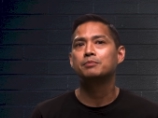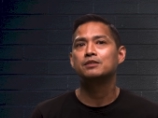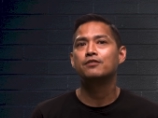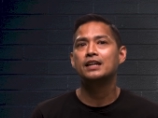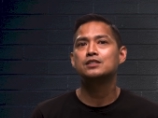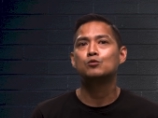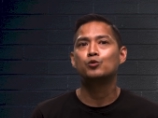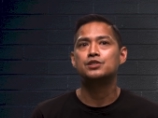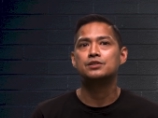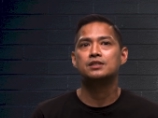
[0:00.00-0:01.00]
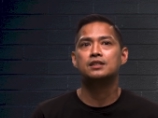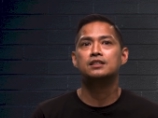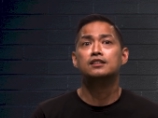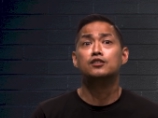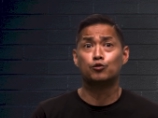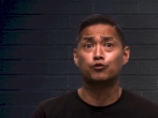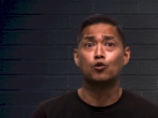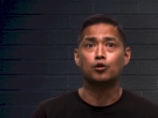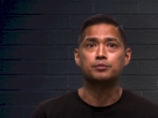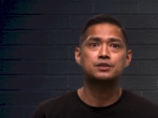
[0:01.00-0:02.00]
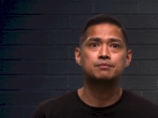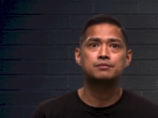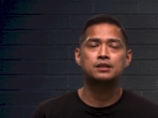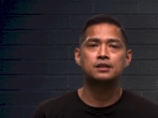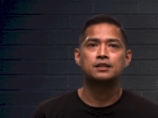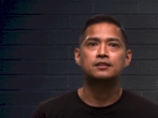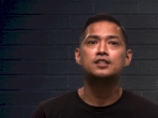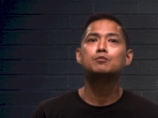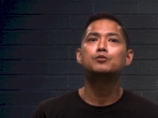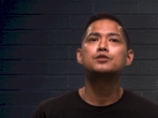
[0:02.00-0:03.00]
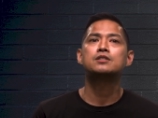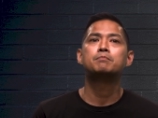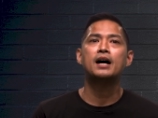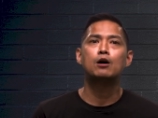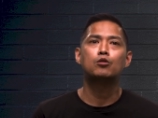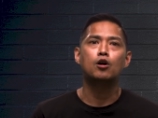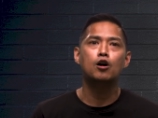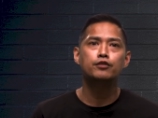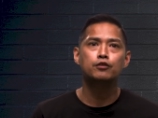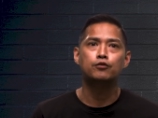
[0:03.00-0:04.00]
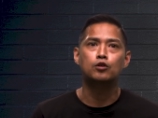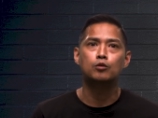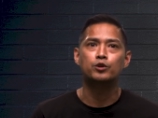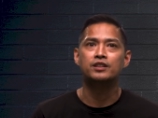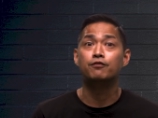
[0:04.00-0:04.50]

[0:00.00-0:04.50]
up advanced widgets in your forms. This boosts the power of your form with